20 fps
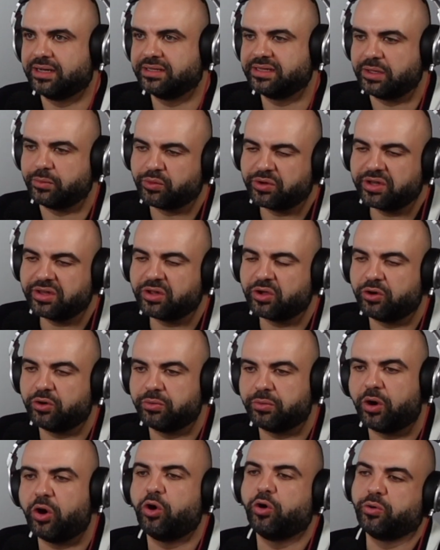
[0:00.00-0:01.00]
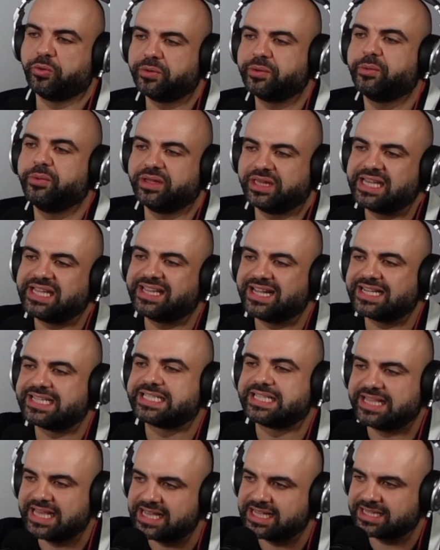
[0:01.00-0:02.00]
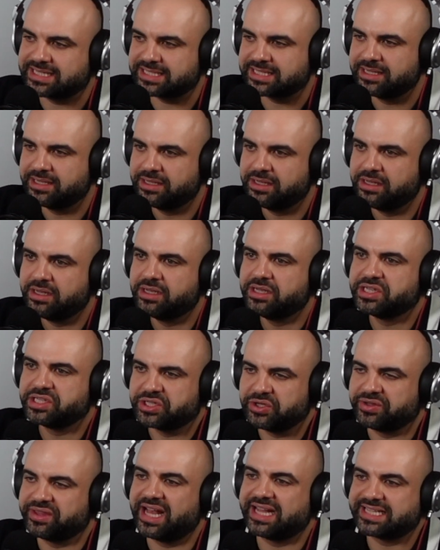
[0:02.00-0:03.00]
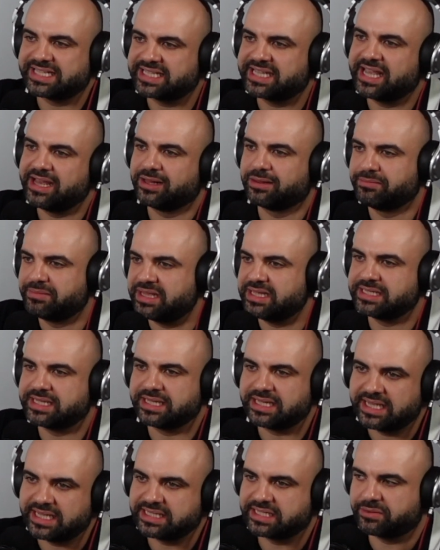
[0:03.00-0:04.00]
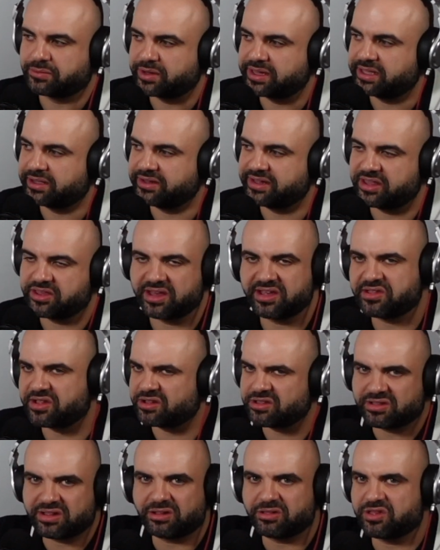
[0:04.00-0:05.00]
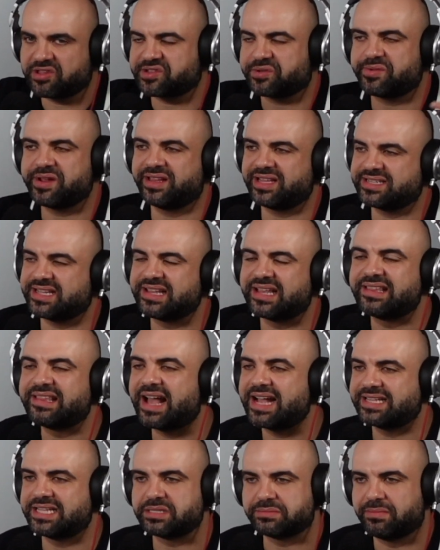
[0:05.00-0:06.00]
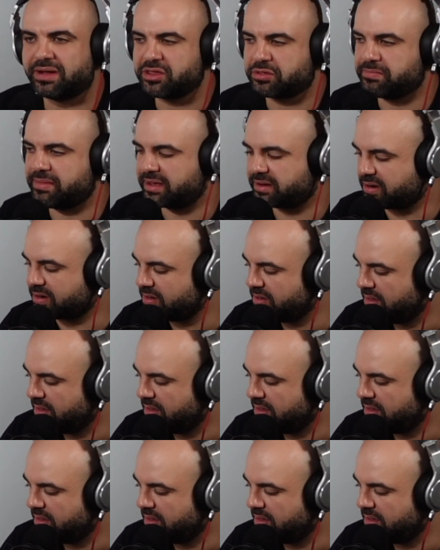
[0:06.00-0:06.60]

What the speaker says: They wouldn't know, oh, well, he does this, so that skill means that he's a really good DJ. They'll just realize that the night is much better.